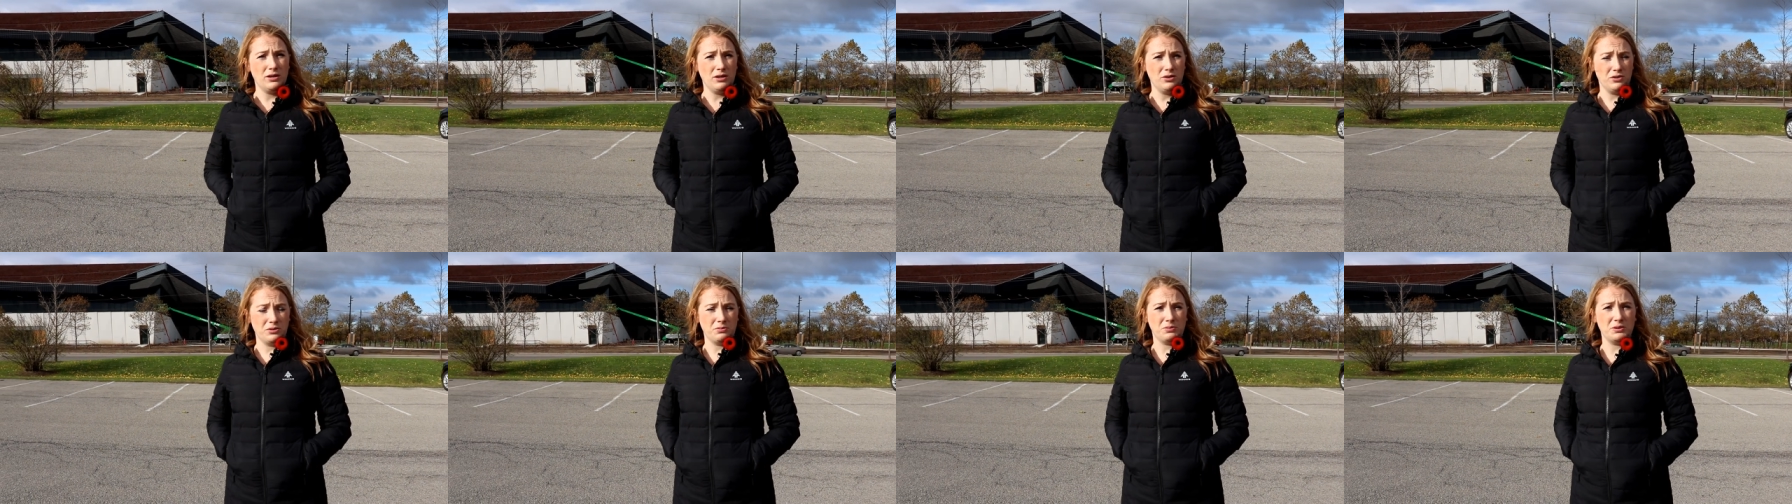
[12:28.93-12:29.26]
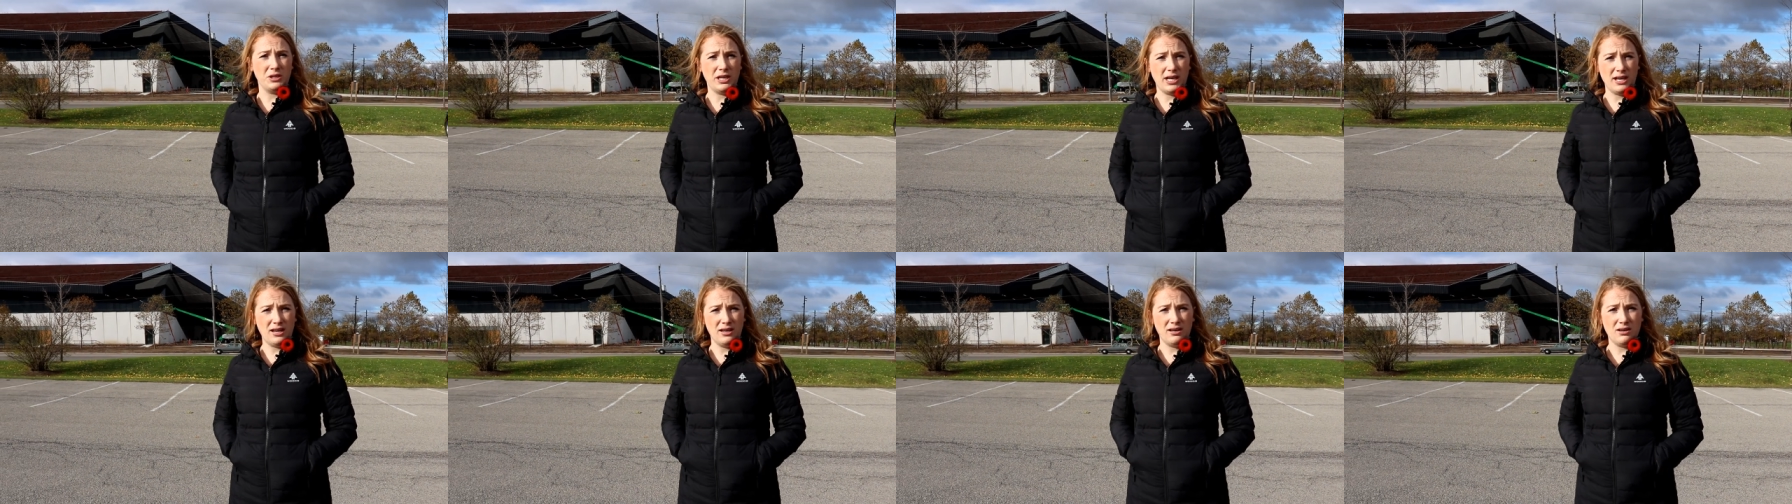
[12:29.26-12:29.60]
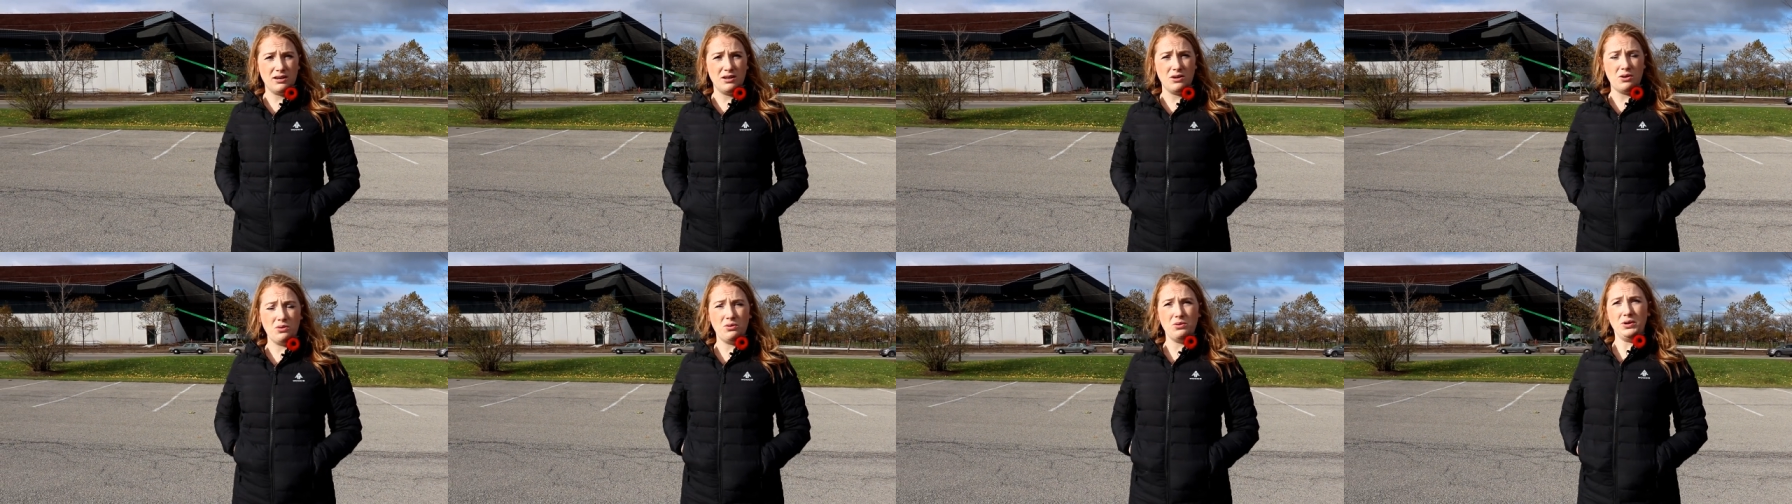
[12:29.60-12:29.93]
you're planning
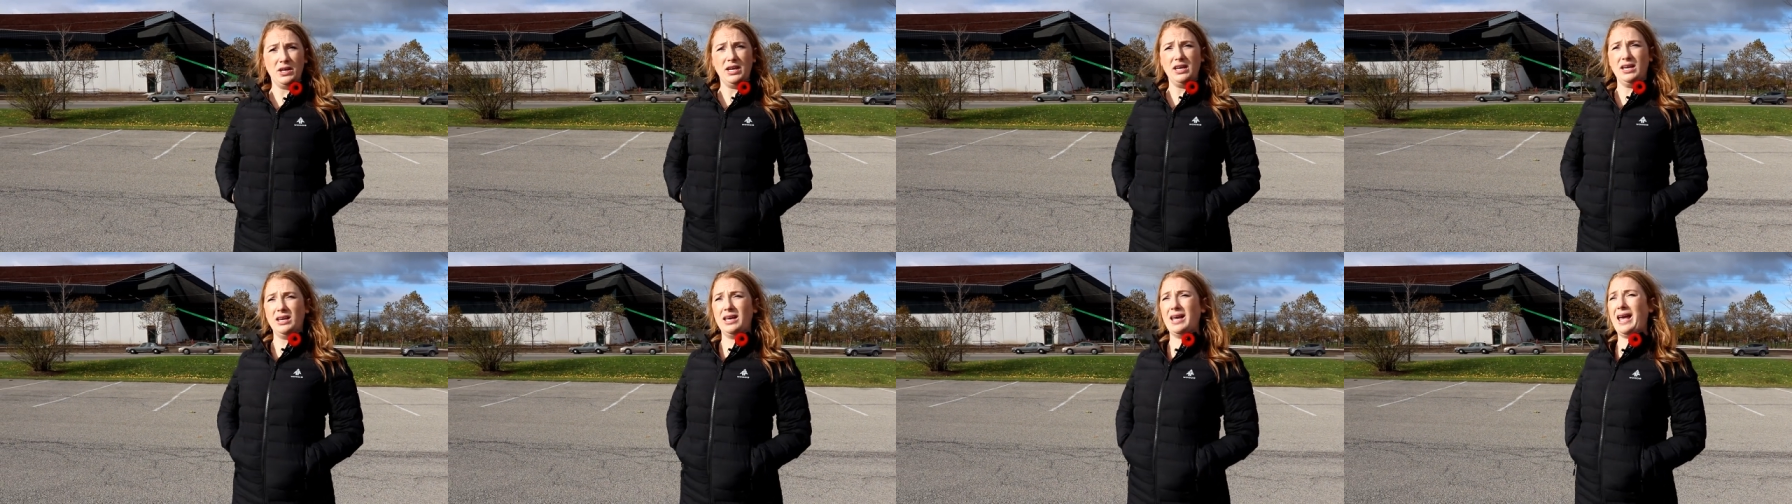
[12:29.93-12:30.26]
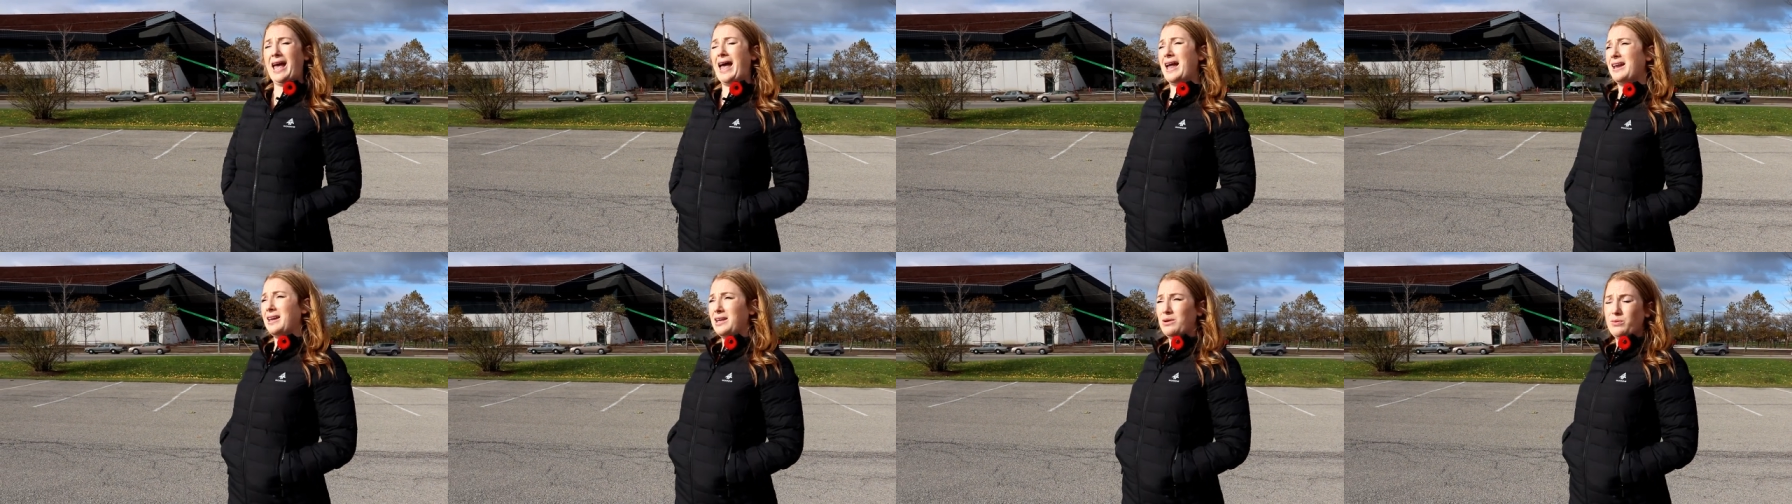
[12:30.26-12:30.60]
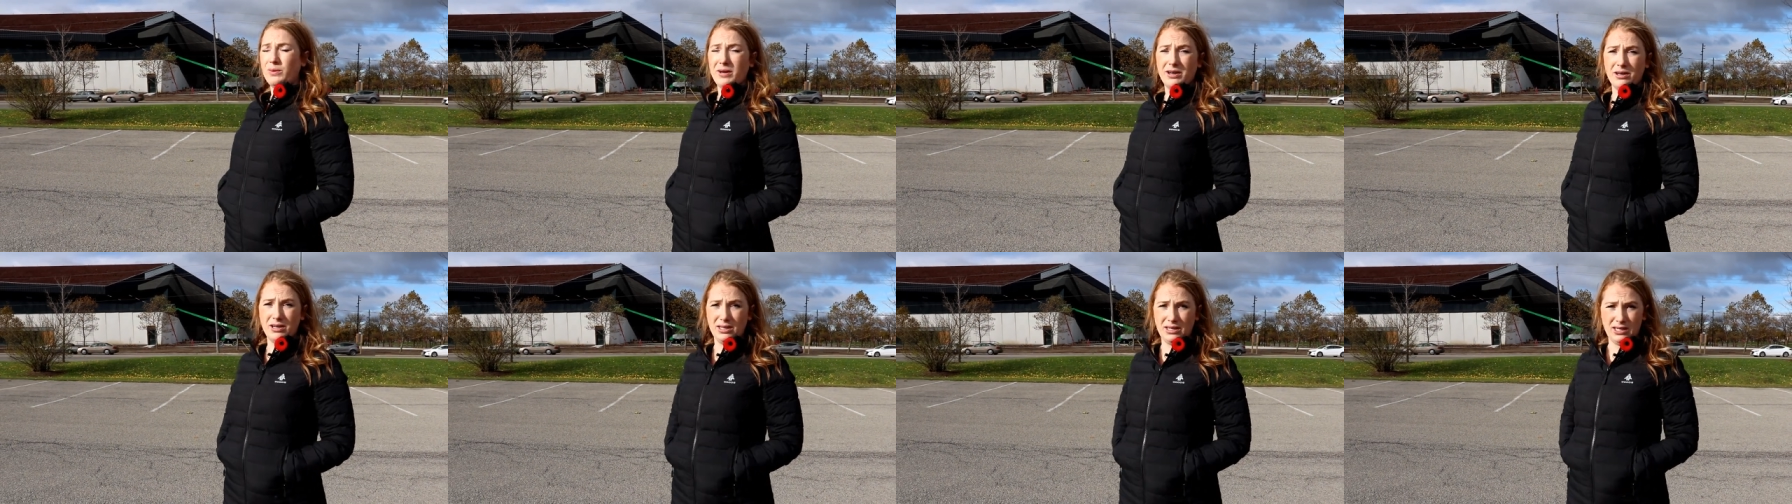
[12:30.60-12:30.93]
on owning
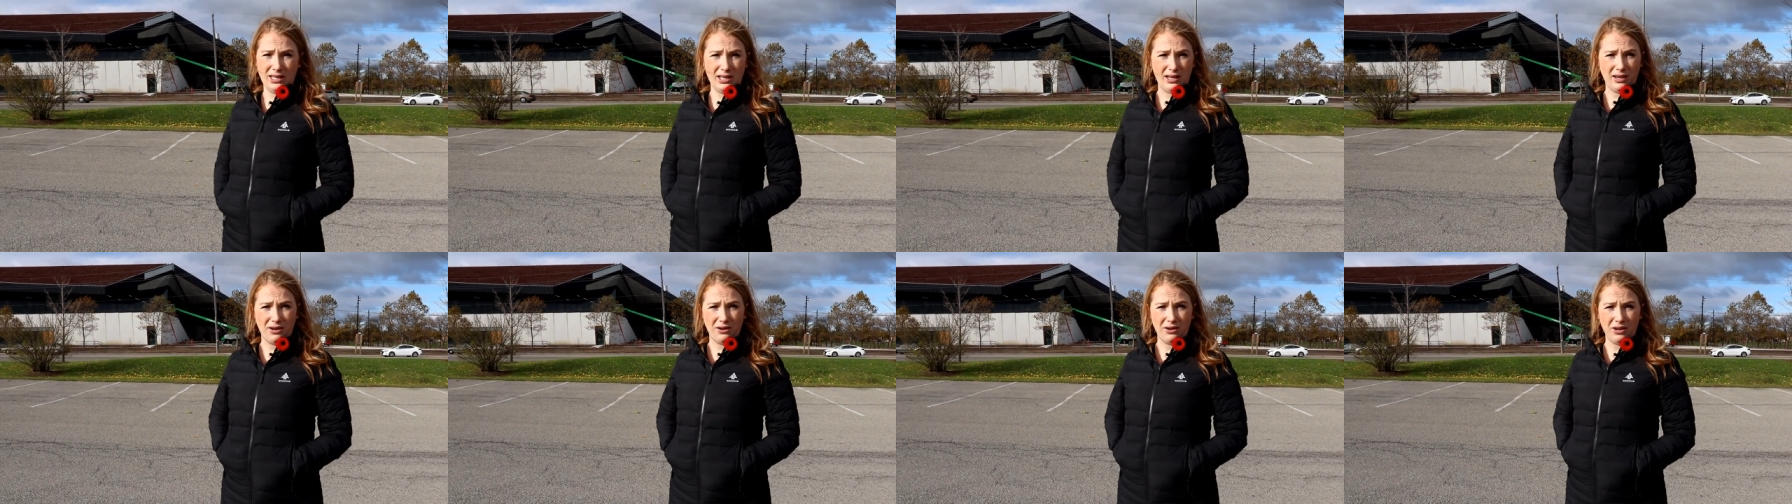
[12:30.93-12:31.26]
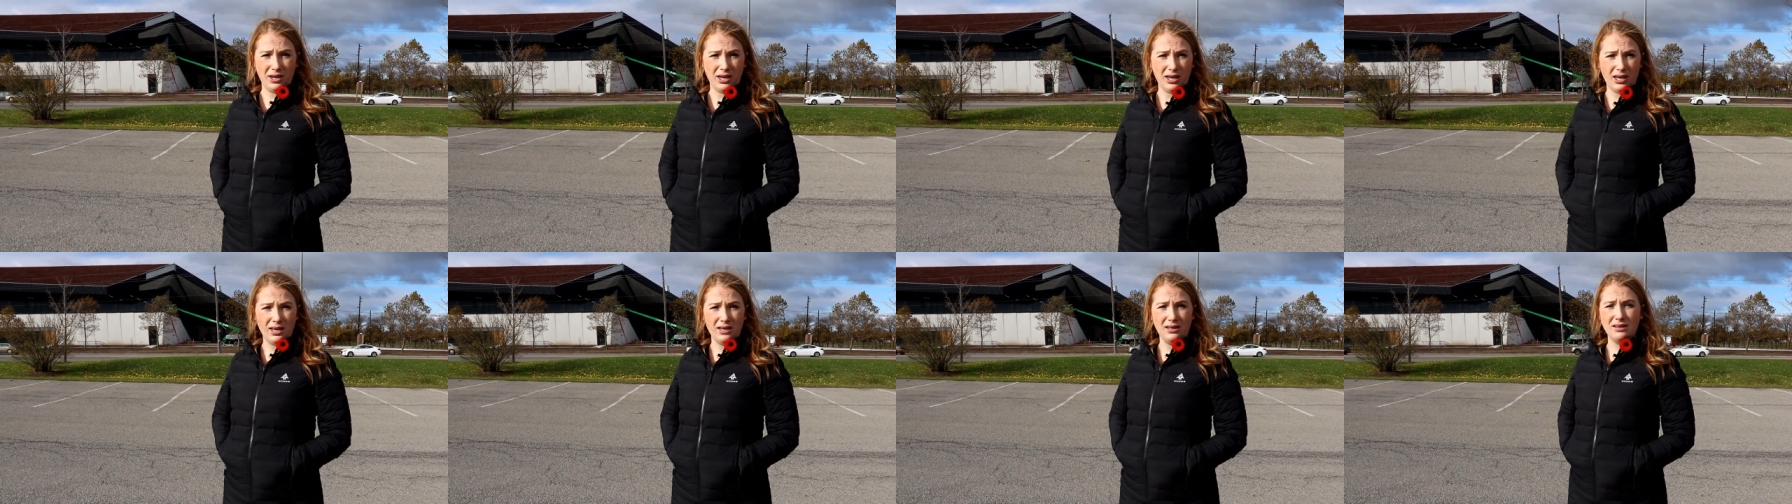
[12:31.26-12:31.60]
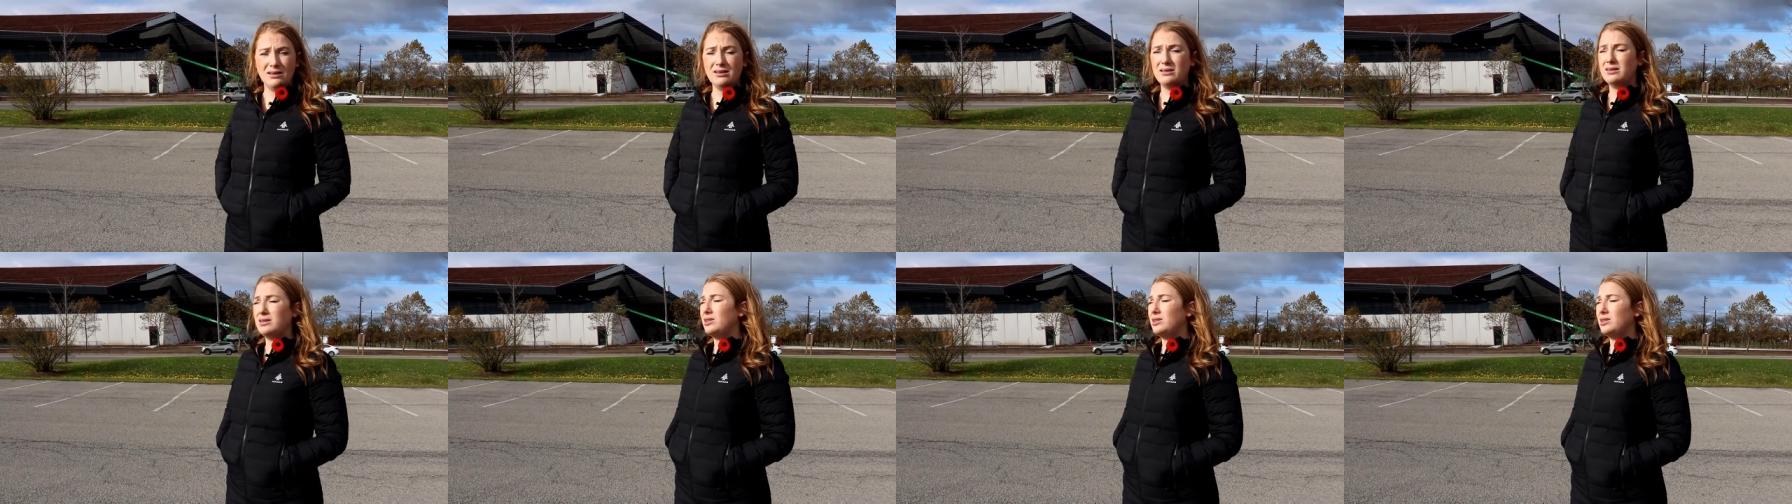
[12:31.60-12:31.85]
anywhere in the area.